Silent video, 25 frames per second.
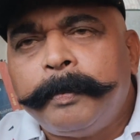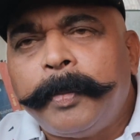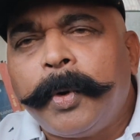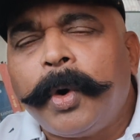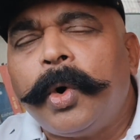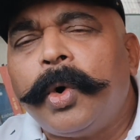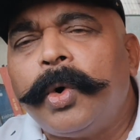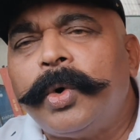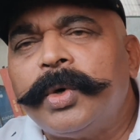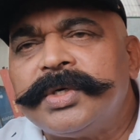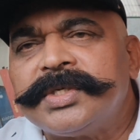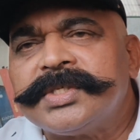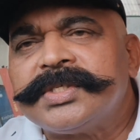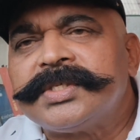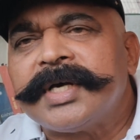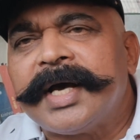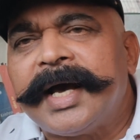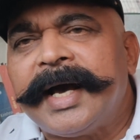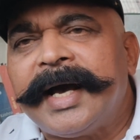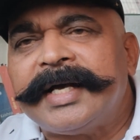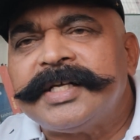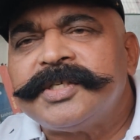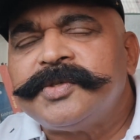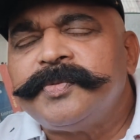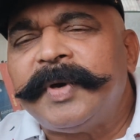ports
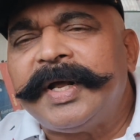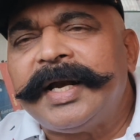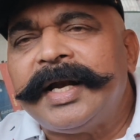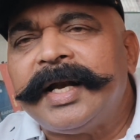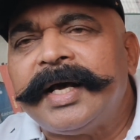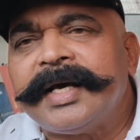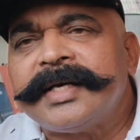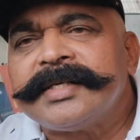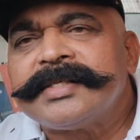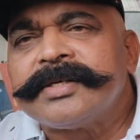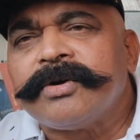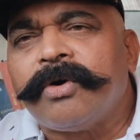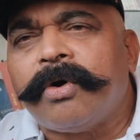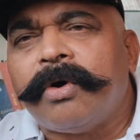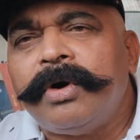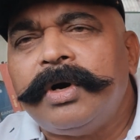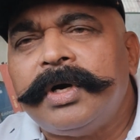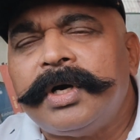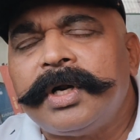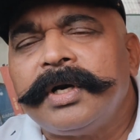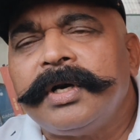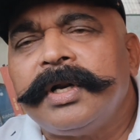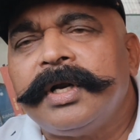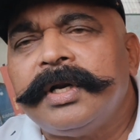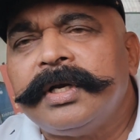as well as
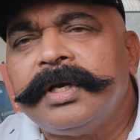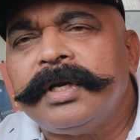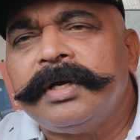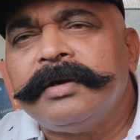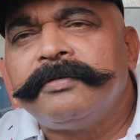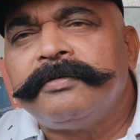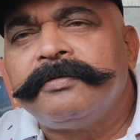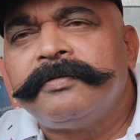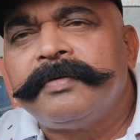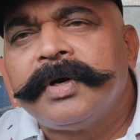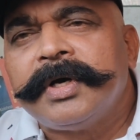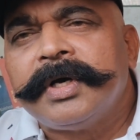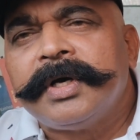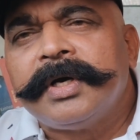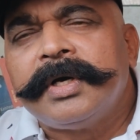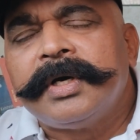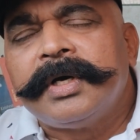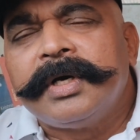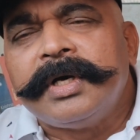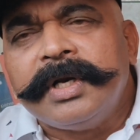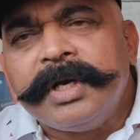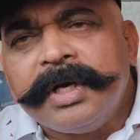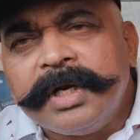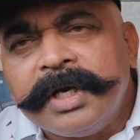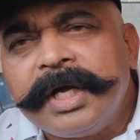alternative
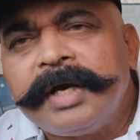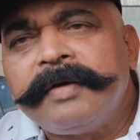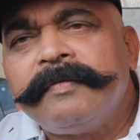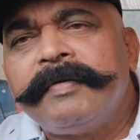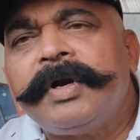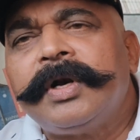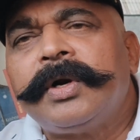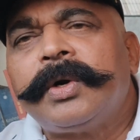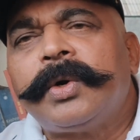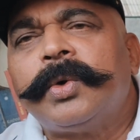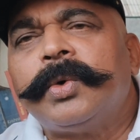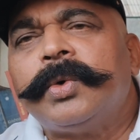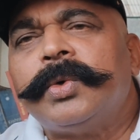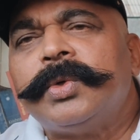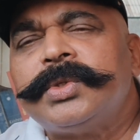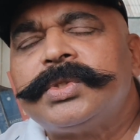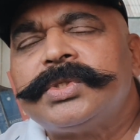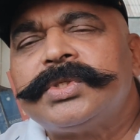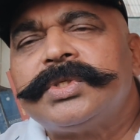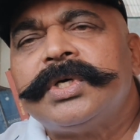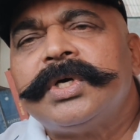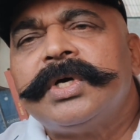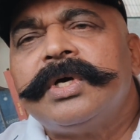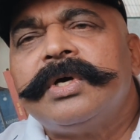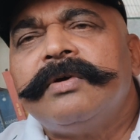naval
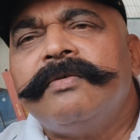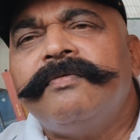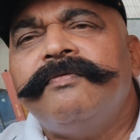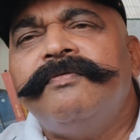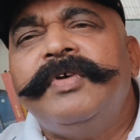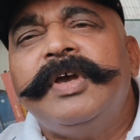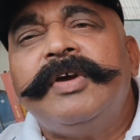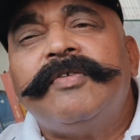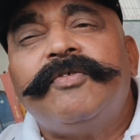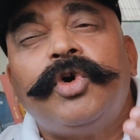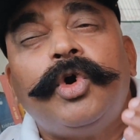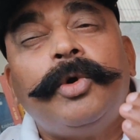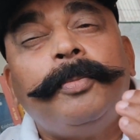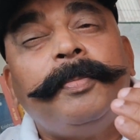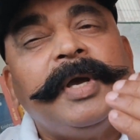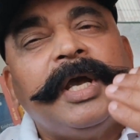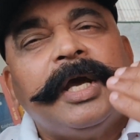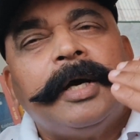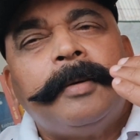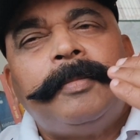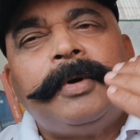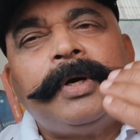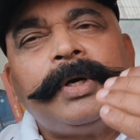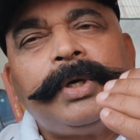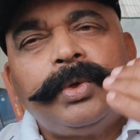routes, we will
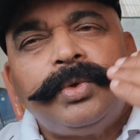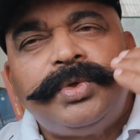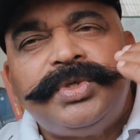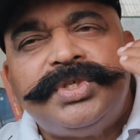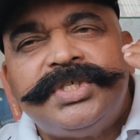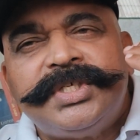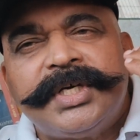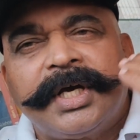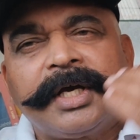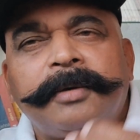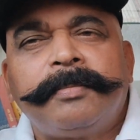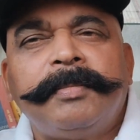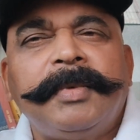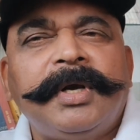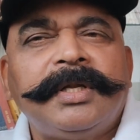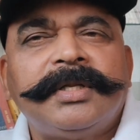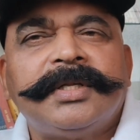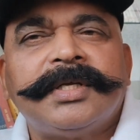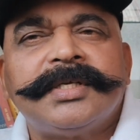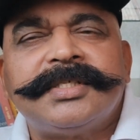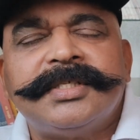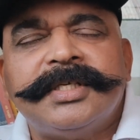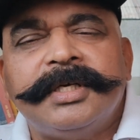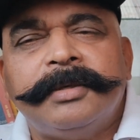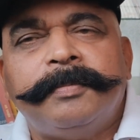be able to
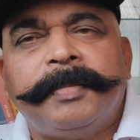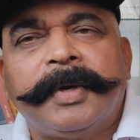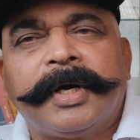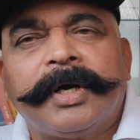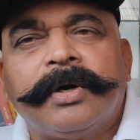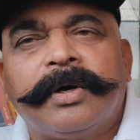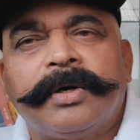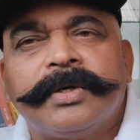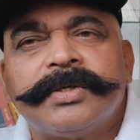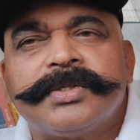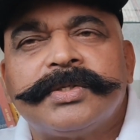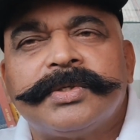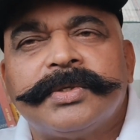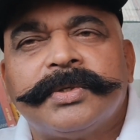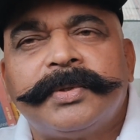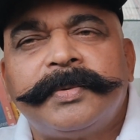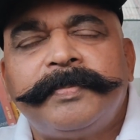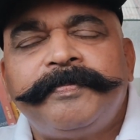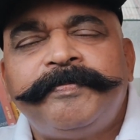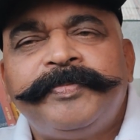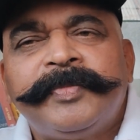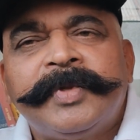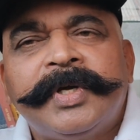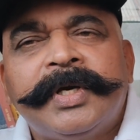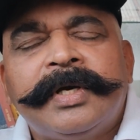checkmate the CPEC
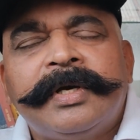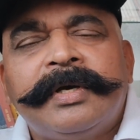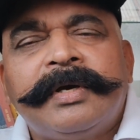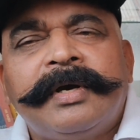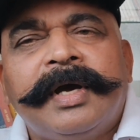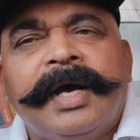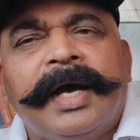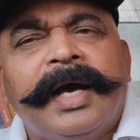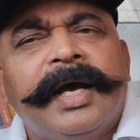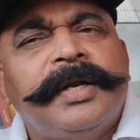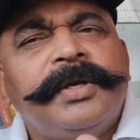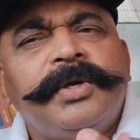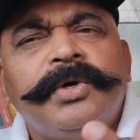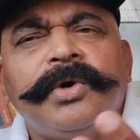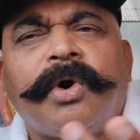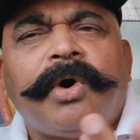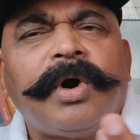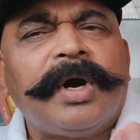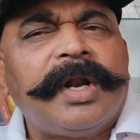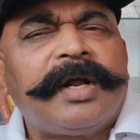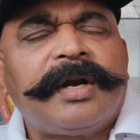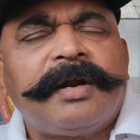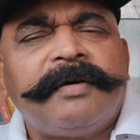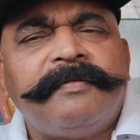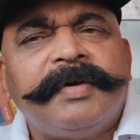also. And you
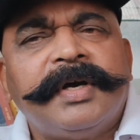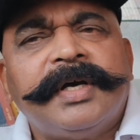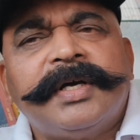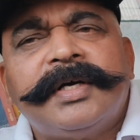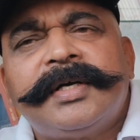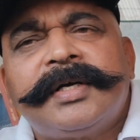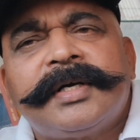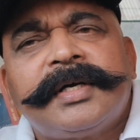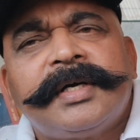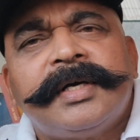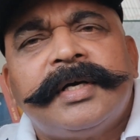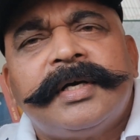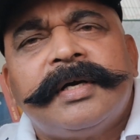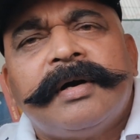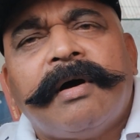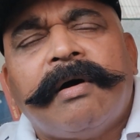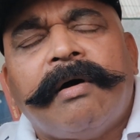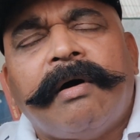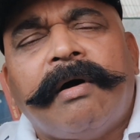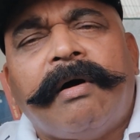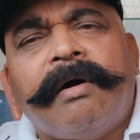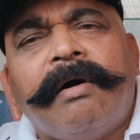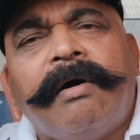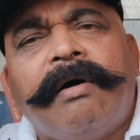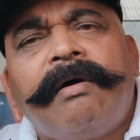all are aware,
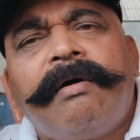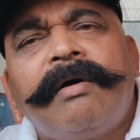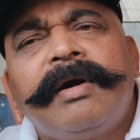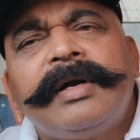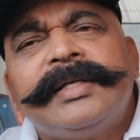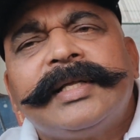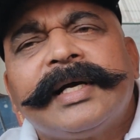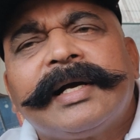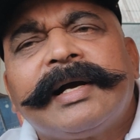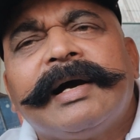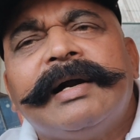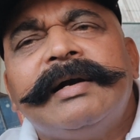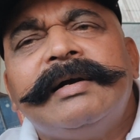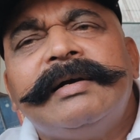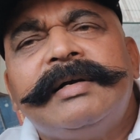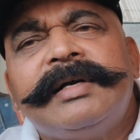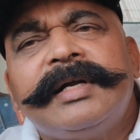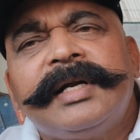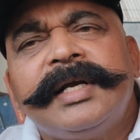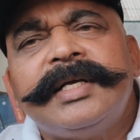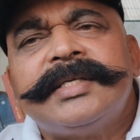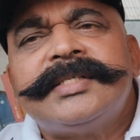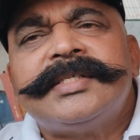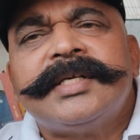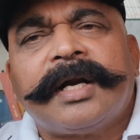all the
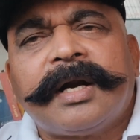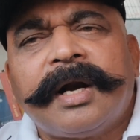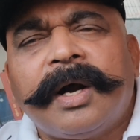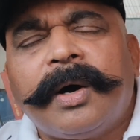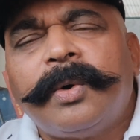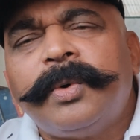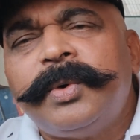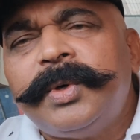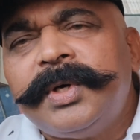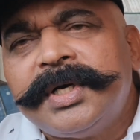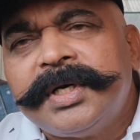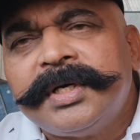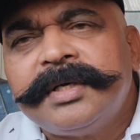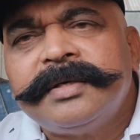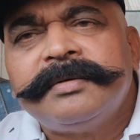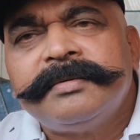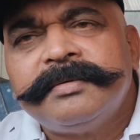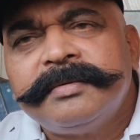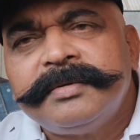countries around